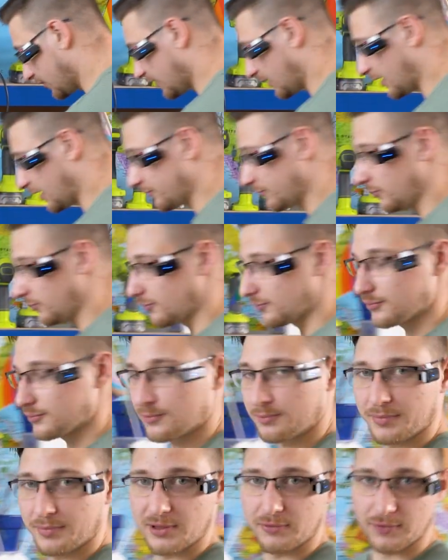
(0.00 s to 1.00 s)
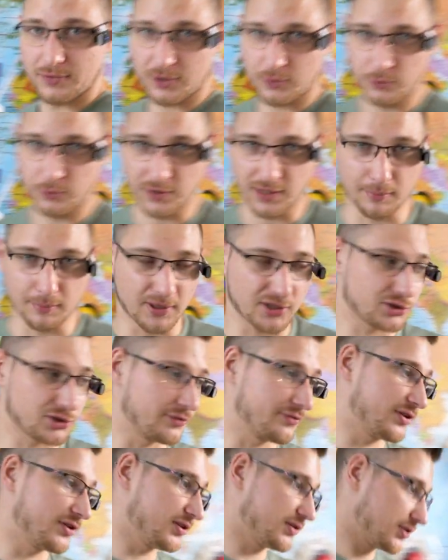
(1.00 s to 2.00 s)
I've not been recording much
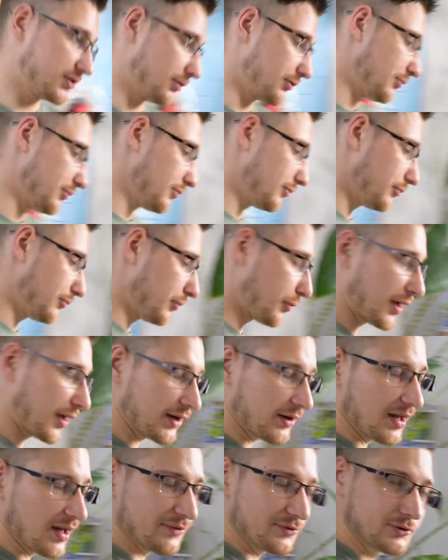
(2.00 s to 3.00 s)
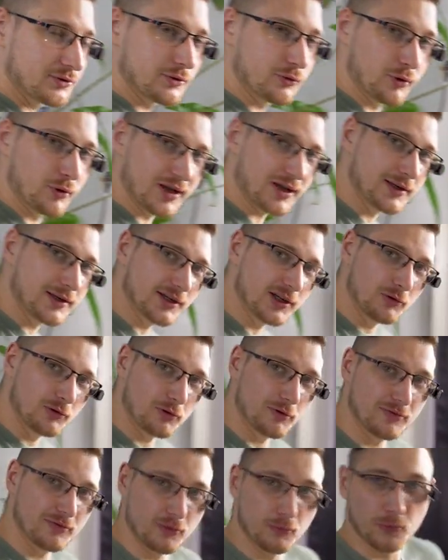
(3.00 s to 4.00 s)
of it, so we'll kind of have to quickly go
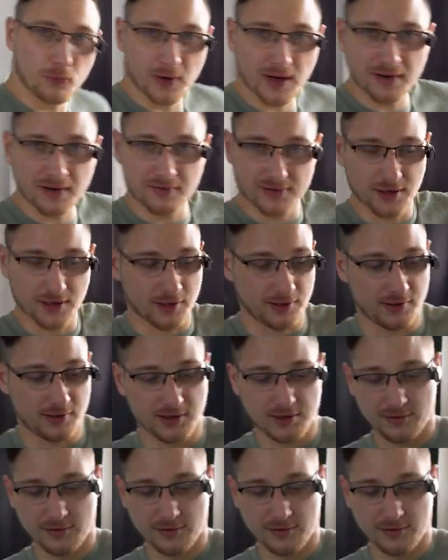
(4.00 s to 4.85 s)
over what I've done.